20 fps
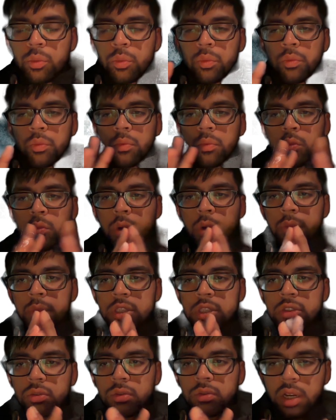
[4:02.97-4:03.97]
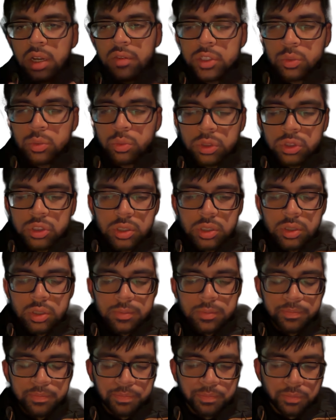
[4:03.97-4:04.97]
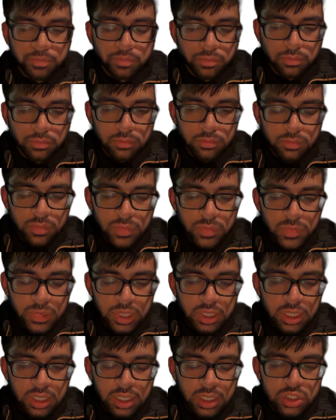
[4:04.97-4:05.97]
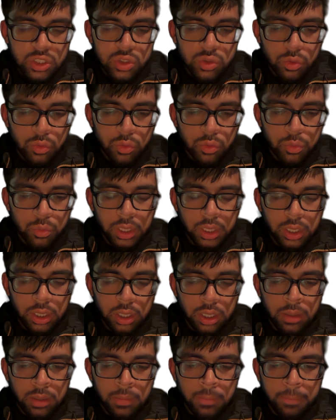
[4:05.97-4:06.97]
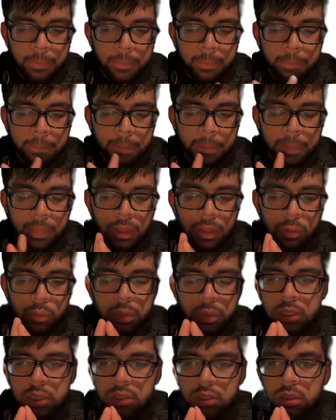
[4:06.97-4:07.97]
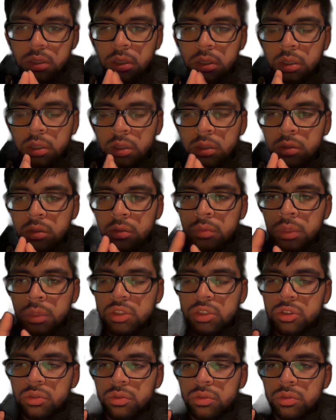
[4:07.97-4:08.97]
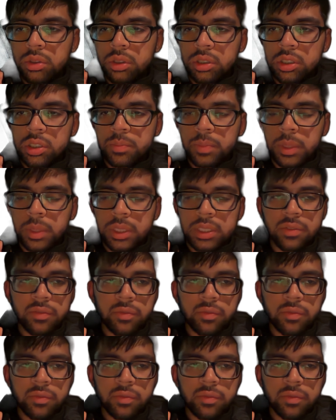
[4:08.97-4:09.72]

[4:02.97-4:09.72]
what we do afterwards is we need to specify.